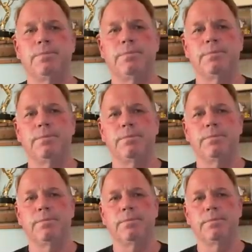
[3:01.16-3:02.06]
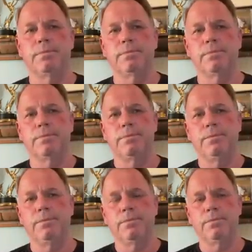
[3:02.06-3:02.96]

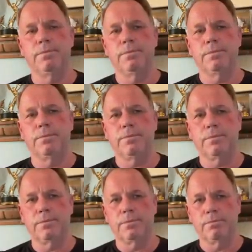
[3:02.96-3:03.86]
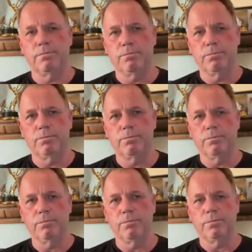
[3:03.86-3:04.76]

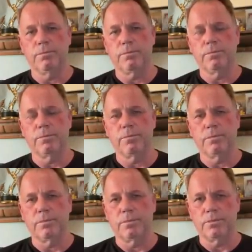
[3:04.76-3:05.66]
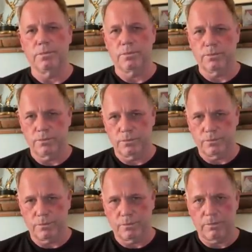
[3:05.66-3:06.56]

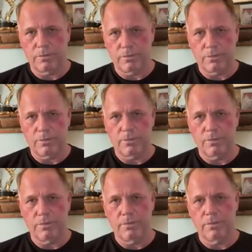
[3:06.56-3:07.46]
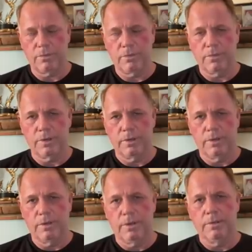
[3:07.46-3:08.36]

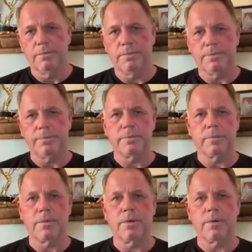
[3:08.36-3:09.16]
The person shown says nothing.